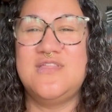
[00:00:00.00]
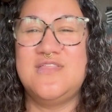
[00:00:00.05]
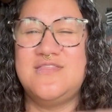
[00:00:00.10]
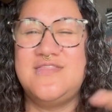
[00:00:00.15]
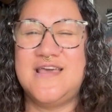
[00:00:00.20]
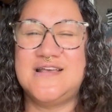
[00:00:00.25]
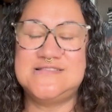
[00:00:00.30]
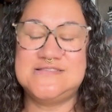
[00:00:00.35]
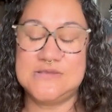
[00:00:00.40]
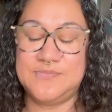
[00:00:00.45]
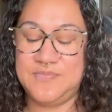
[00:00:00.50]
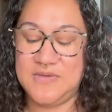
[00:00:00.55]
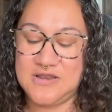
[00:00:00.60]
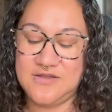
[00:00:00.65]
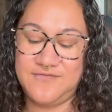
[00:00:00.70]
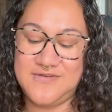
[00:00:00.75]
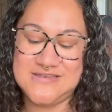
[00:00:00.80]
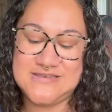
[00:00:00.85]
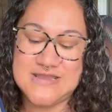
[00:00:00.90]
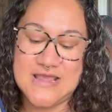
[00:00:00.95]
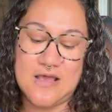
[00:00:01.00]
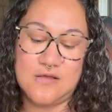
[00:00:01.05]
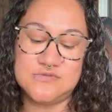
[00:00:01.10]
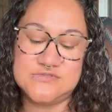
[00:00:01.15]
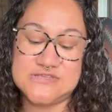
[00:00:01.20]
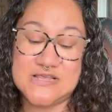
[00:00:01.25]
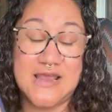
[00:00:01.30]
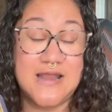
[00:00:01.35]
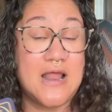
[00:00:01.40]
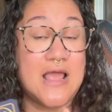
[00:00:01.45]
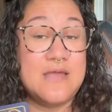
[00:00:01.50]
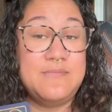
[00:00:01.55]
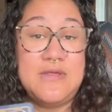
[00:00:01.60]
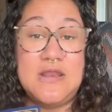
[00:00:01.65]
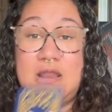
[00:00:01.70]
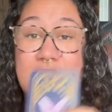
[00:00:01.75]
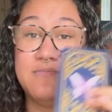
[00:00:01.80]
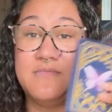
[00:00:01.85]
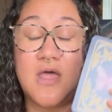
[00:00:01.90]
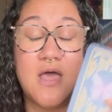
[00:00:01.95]
that's a bit of a downside. I
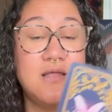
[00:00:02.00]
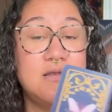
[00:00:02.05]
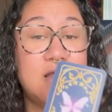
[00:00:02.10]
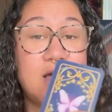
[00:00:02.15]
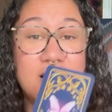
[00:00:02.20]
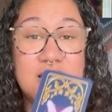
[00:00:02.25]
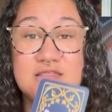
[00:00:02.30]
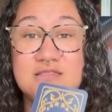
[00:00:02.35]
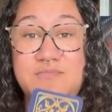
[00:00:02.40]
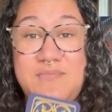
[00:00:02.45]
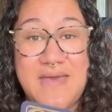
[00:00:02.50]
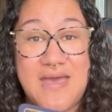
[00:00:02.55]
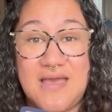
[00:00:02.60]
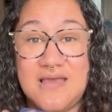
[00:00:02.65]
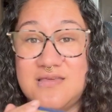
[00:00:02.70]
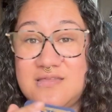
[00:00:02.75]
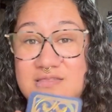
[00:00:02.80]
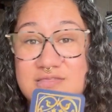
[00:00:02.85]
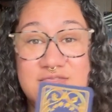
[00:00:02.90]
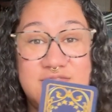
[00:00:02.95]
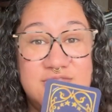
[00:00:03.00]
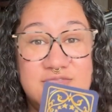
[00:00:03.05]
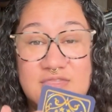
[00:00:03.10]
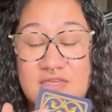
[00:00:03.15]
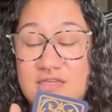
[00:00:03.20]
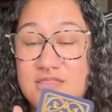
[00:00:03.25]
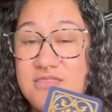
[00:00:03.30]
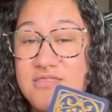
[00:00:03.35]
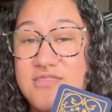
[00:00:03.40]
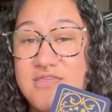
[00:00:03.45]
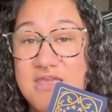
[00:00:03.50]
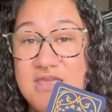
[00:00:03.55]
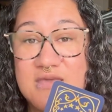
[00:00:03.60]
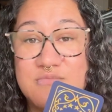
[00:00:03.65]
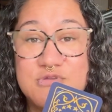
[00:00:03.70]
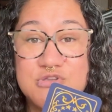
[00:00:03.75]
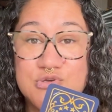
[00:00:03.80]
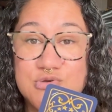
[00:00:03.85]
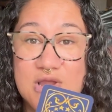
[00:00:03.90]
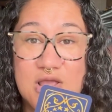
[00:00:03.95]
mean, I'm not knocking the back, the
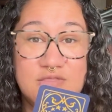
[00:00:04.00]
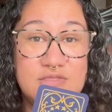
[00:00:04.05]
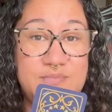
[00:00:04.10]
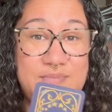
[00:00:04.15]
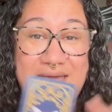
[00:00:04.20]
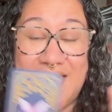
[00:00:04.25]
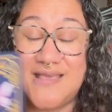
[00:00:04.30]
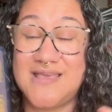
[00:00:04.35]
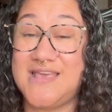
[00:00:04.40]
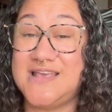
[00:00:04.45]
imagery on the back.